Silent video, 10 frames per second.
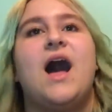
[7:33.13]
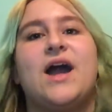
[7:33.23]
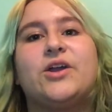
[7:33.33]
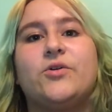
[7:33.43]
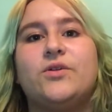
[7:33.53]

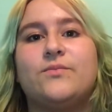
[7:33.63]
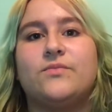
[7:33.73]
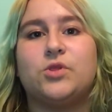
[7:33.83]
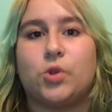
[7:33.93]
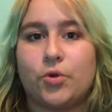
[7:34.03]
I go to
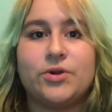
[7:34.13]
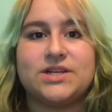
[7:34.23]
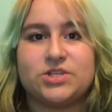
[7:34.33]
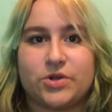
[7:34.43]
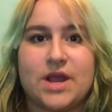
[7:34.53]

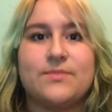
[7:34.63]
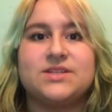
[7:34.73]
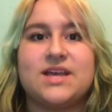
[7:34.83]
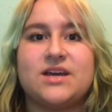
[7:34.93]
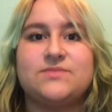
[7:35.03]
Lori's
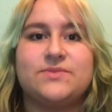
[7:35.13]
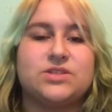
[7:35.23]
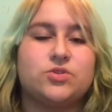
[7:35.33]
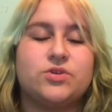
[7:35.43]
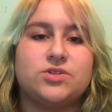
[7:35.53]
grandma's house
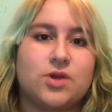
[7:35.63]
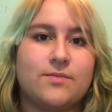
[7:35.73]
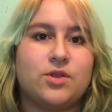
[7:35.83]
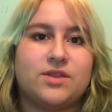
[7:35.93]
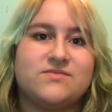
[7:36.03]
because Lori's
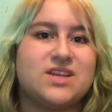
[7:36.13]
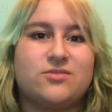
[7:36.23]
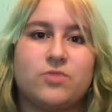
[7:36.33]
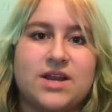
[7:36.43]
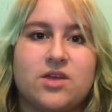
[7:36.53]
grandma lives
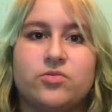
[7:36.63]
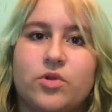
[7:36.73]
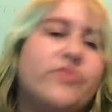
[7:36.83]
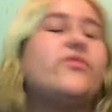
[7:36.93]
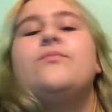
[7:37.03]
like right down the
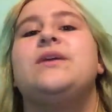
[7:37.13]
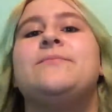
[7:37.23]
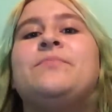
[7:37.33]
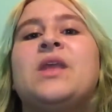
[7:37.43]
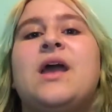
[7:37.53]
road from me.